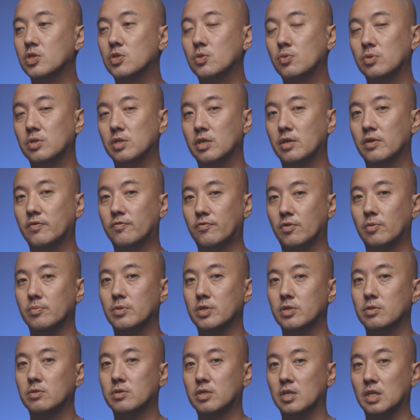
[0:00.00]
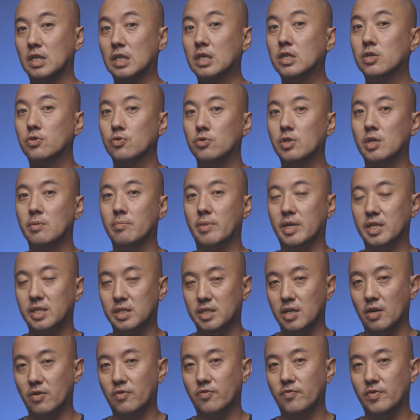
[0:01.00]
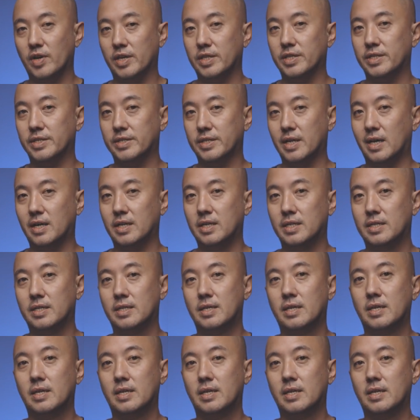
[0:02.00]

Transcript: user, including myself at the start,